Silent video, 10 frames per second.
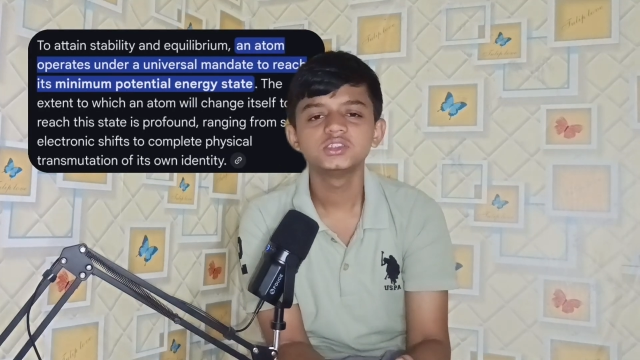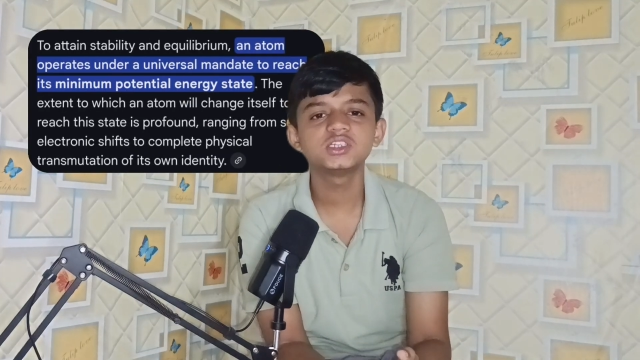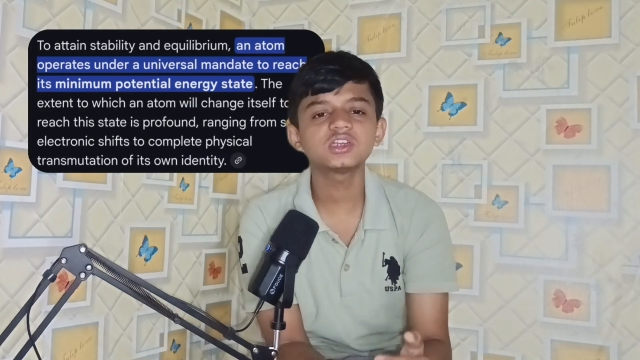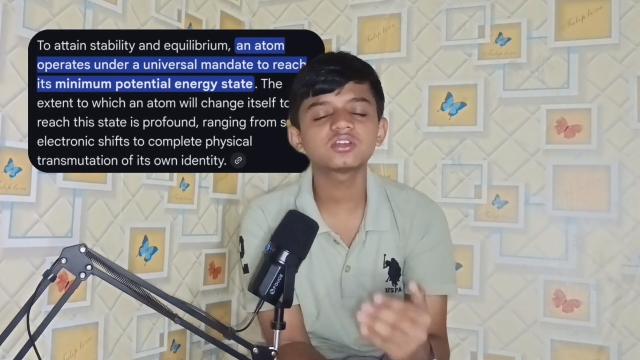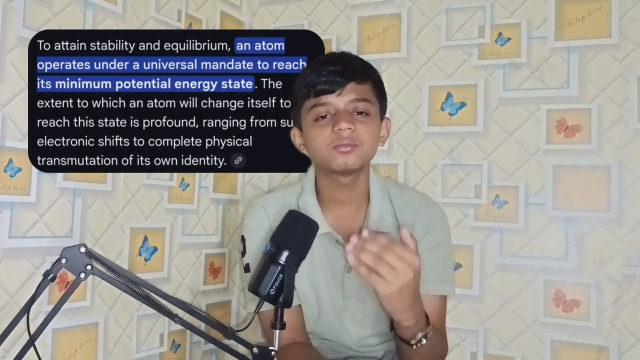
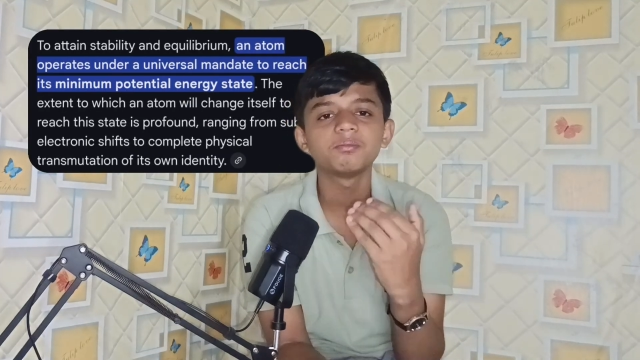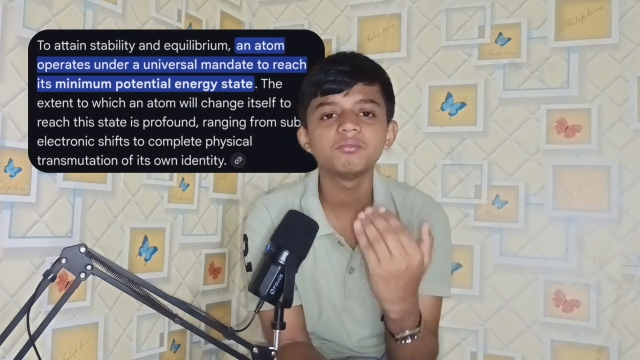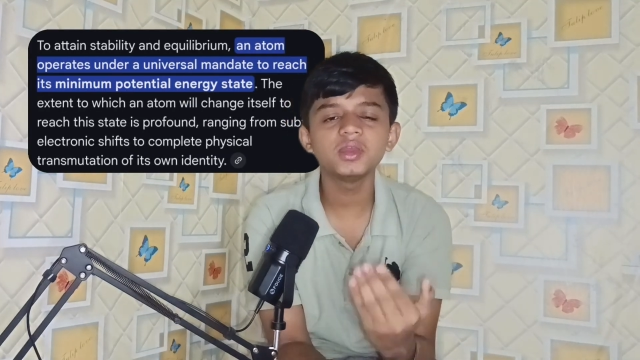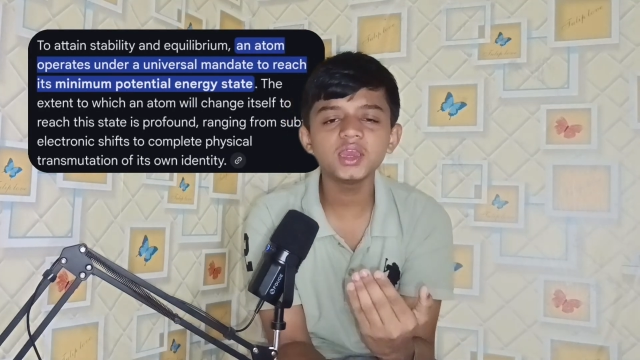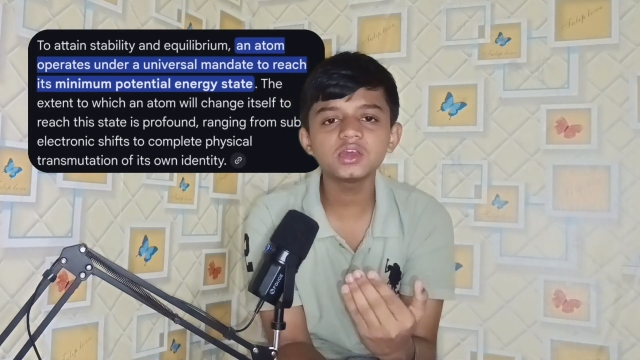just
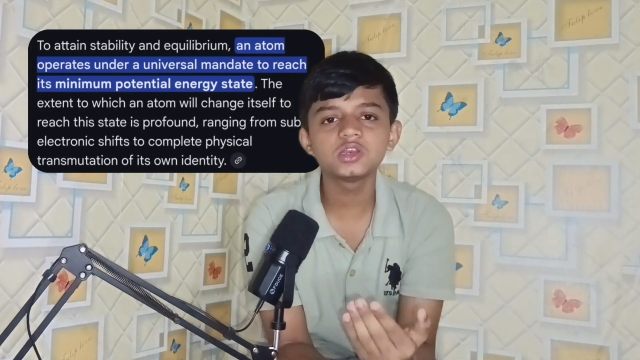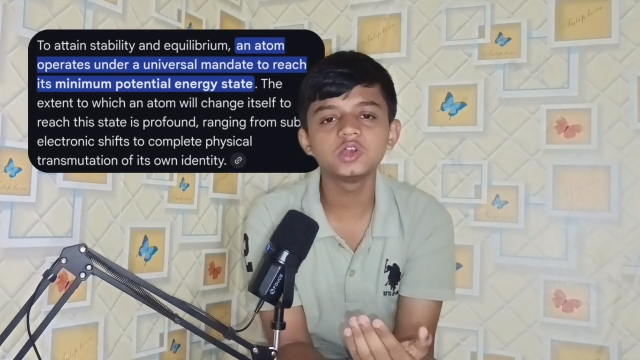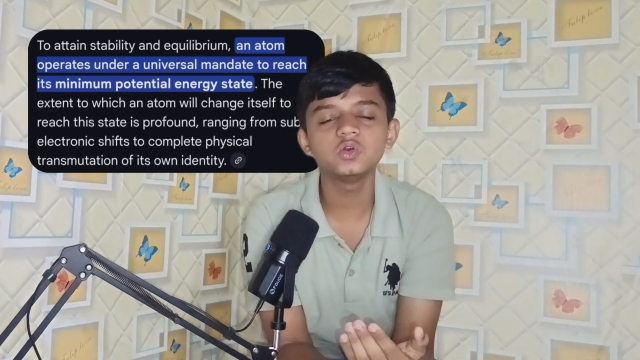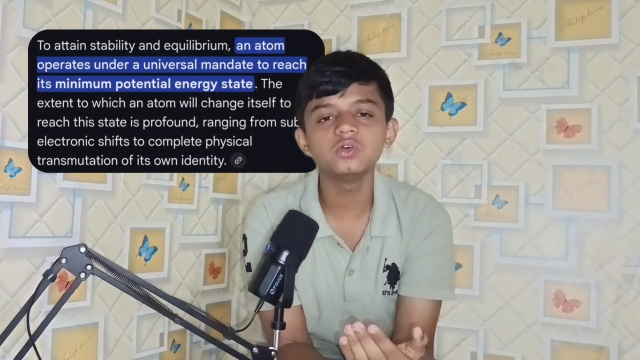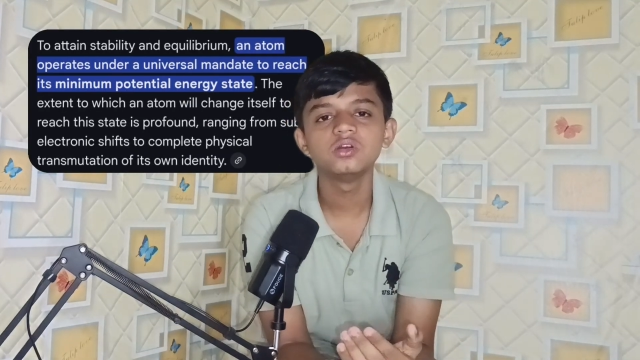makes
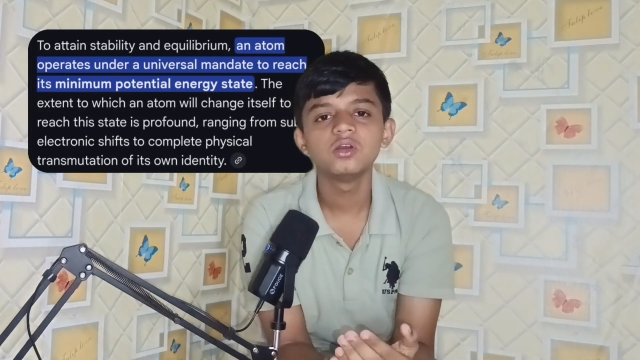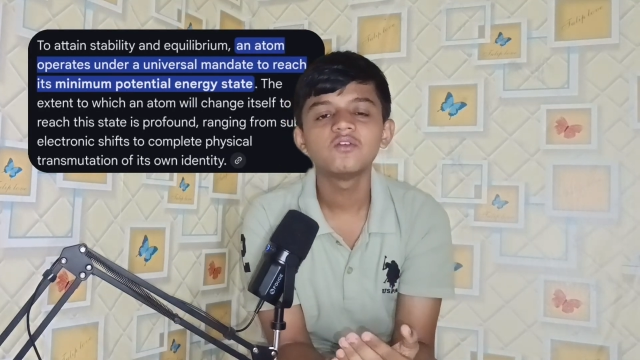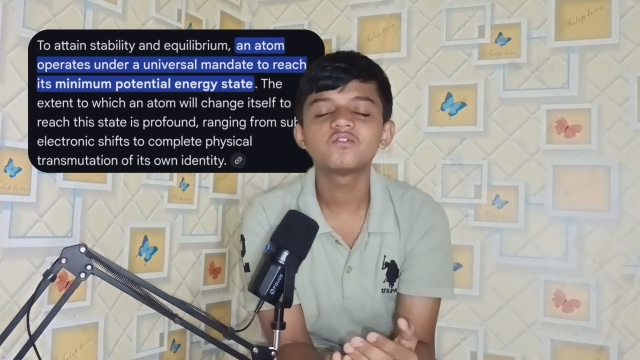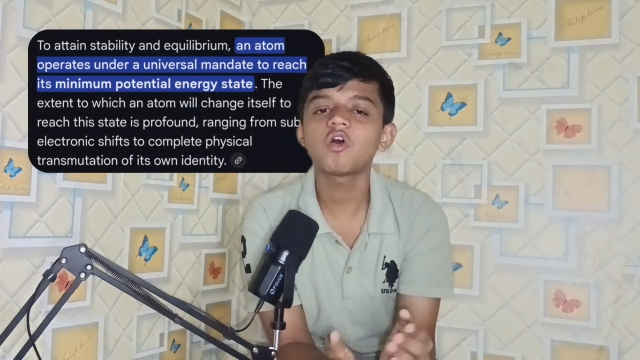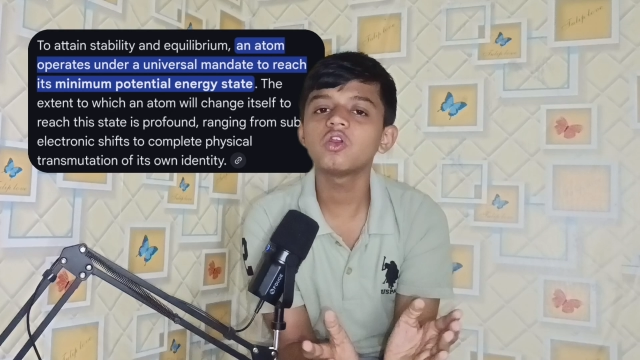you
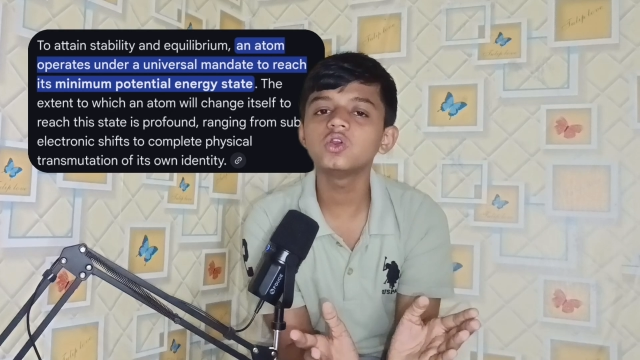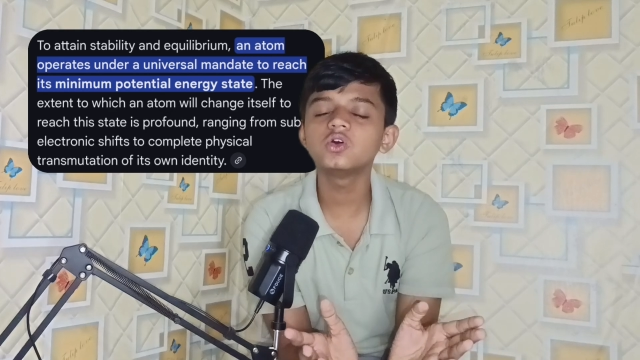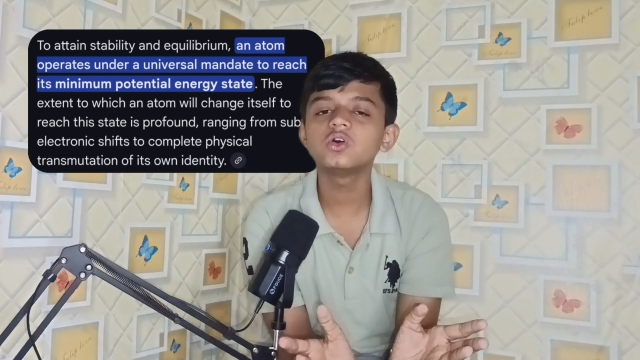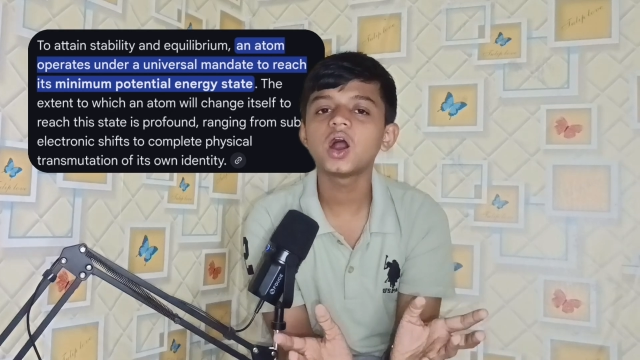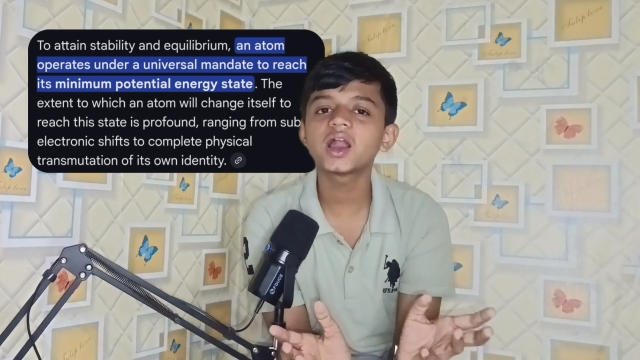
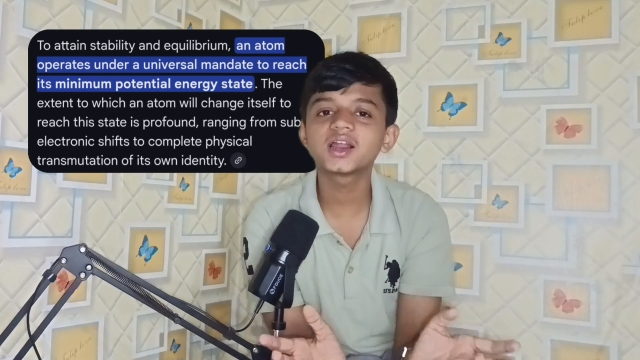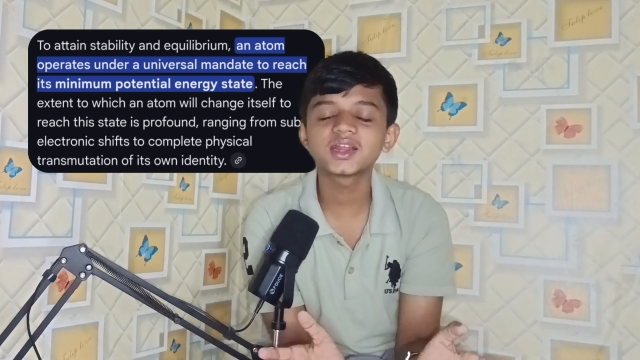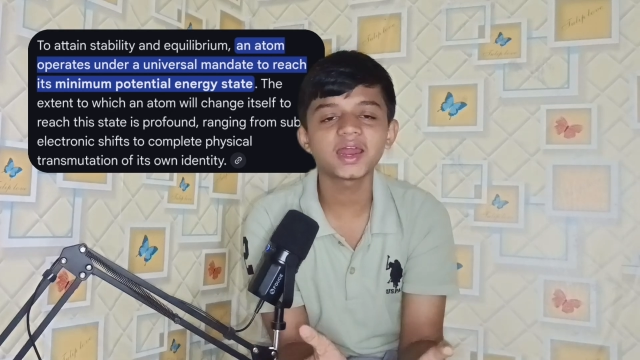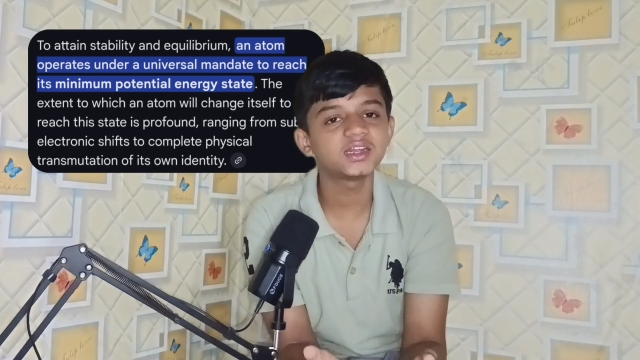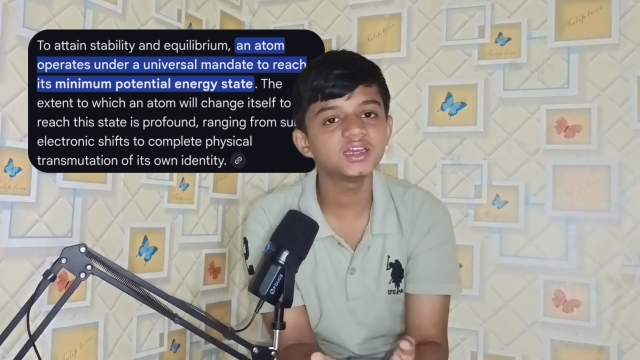follow a
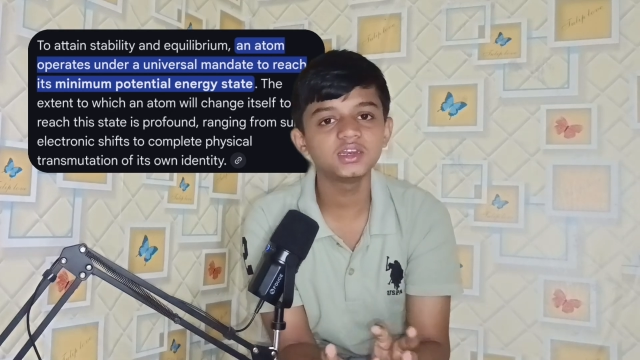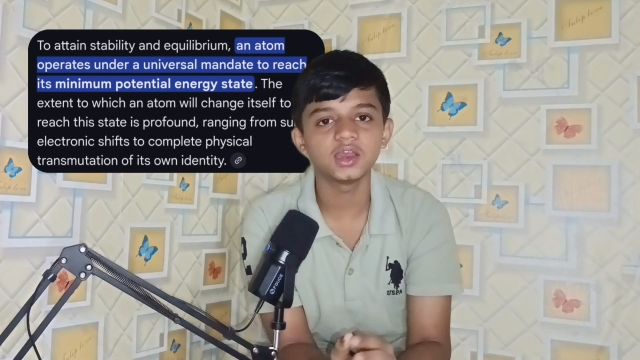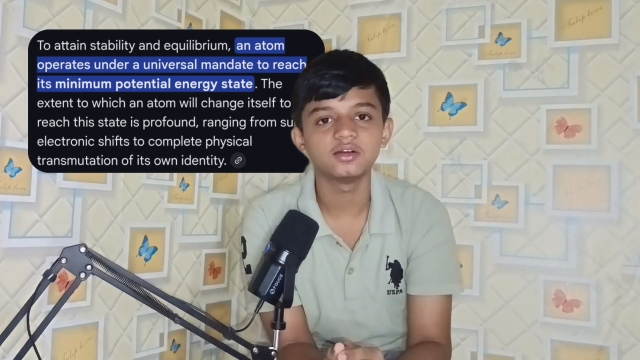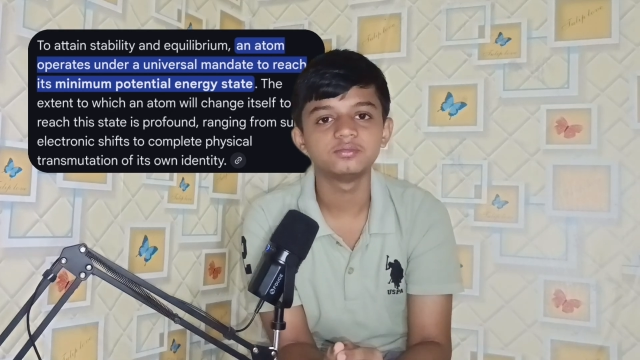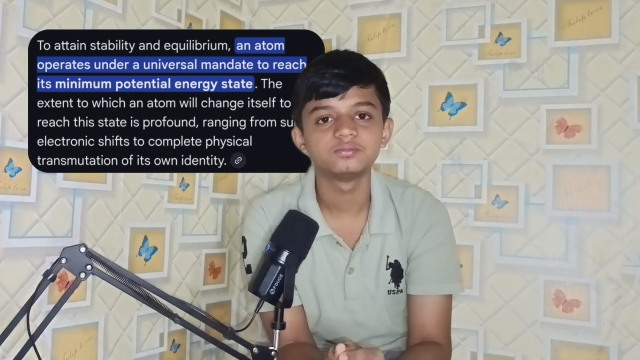
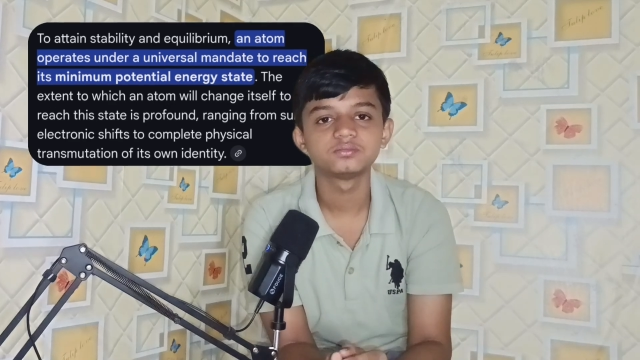criteria.